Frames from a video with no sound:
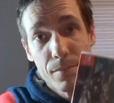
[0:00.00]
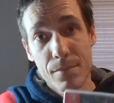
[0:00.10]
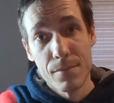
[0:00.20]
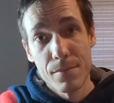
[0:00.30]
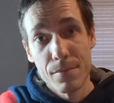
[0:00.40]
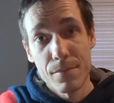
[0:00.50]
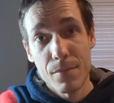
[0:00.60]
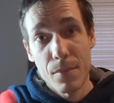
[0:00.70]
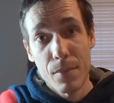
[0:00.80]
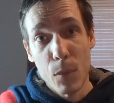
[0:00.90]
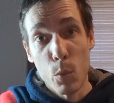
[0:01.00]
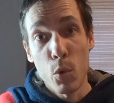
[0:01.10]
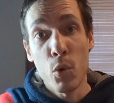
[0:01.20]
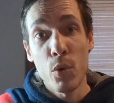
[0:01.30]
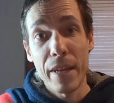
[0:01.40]
The
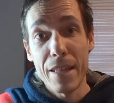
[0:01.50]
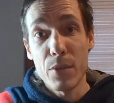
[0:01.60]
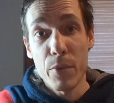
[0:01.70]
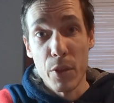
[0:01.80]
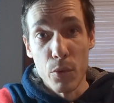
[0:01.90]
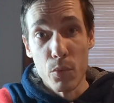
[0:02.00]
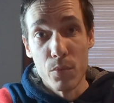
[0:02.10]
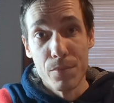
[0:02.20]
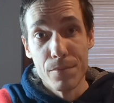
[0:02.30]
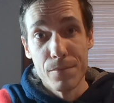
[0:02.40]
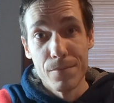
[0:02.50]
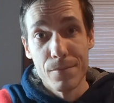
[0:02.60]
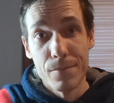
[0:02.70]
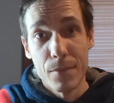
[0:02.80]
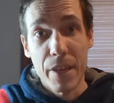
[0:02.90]
World Ends With You.
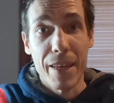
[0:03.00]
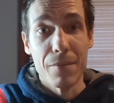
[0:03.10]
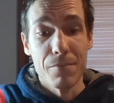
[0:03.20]
Again.